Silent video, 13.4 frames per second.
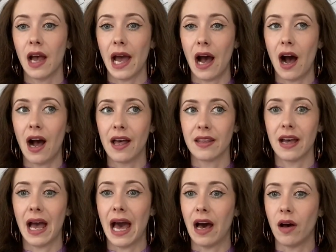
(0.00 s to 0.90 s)
either
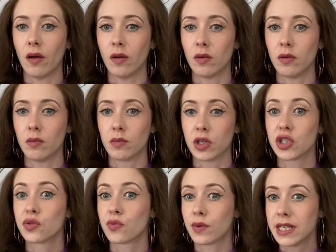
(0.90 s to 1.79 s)
our
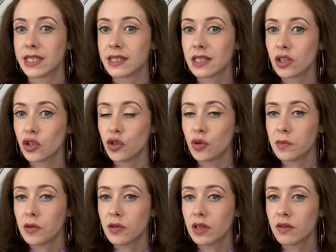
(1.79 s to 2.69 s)
most recent new
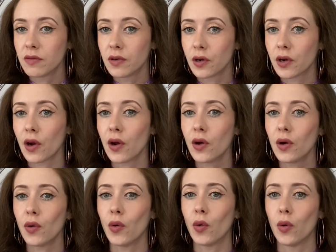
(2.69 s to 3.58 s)
moon in
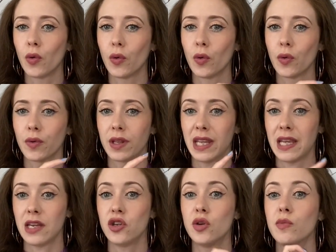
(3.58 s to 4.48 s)
Virgo or
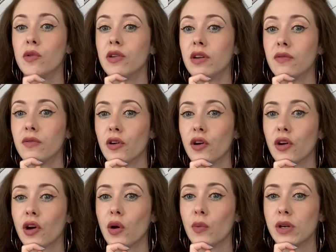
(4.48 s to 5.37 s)
the new moon in
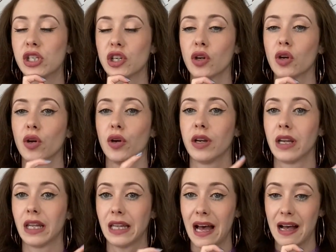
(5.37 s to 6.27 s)
Virgo, which occurred
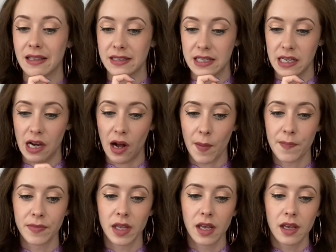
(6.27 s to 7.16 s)
last year.
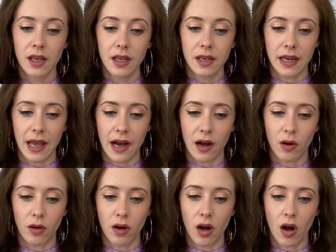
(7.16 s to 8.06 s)

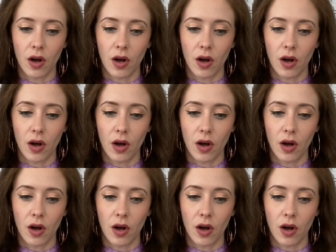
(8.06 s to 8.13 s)
Now,